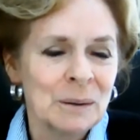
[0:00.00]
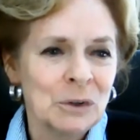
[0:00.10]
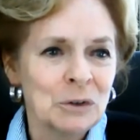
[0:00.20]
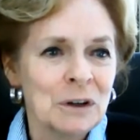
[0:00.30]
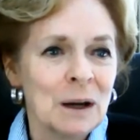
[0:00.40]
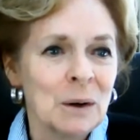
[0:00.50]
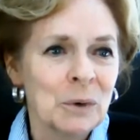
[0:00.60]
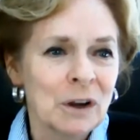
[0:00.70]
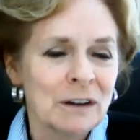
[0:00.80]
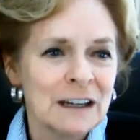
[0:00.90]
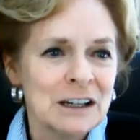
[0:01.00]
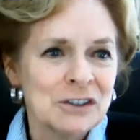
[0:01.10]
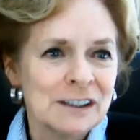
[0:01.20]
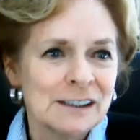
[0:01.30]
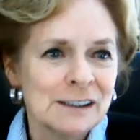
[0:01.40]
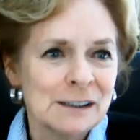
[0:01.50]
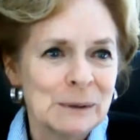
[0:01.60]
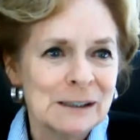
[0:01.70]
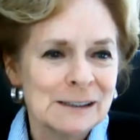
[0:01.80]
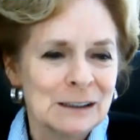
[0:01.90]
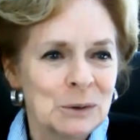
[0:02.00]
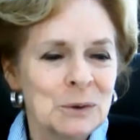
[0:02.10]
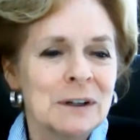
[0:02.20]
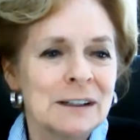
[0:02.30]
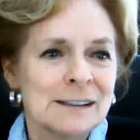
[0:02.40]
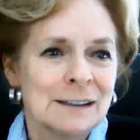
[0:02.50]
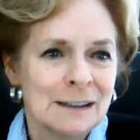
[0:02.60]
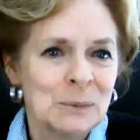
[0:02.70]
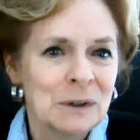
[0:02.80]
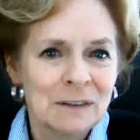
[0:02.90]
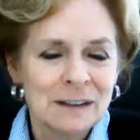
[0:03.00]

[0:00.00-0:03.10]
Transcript: your network of agencies, because I know it is a network.